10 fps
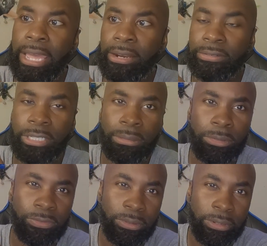had on here
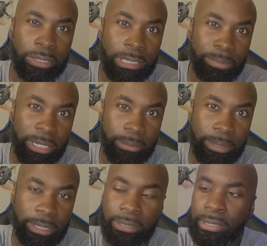before a
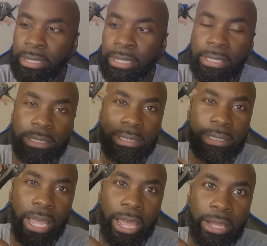SpeedyBee
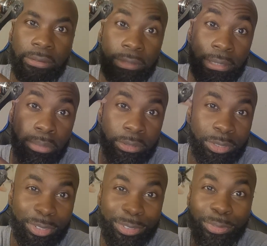stack with the
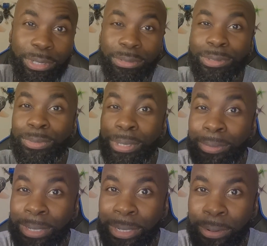Bluetooth, which was
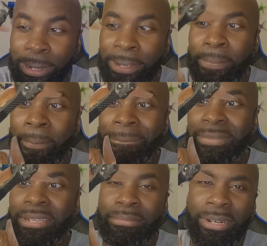really, really great,
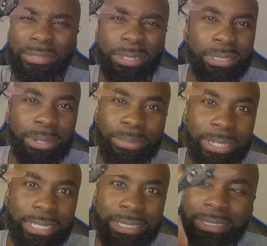but for some
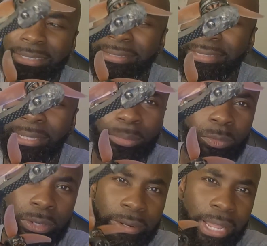reason,
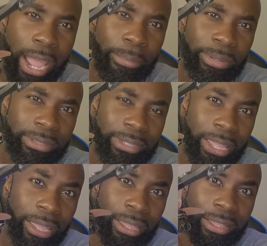something weird
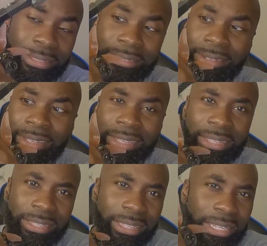happened, and
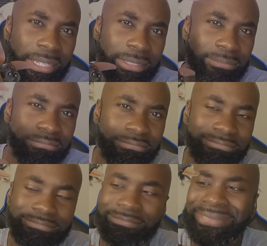
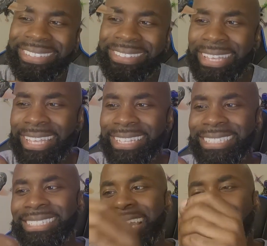
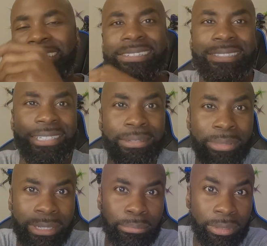I hate to say
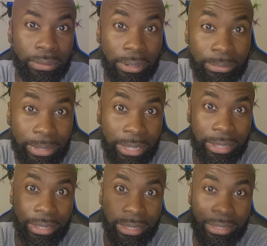it, but it blew up
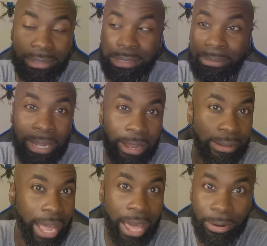
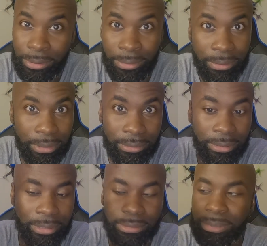somehow. I don't know what it
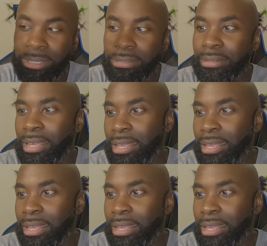was, but